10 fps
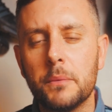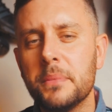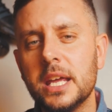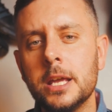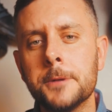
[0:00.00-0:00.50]
For
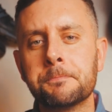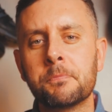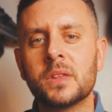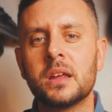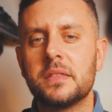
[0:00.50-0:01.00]
me,
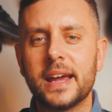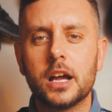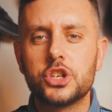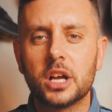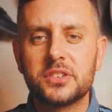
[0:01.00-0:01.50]
they
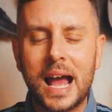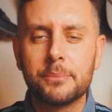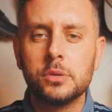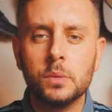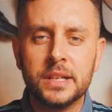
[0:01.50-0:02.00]
are just
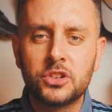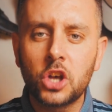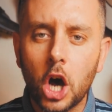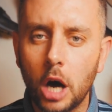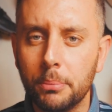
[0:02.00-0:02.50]
absolutely
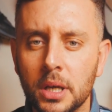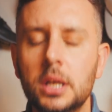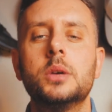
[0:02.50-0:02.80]
top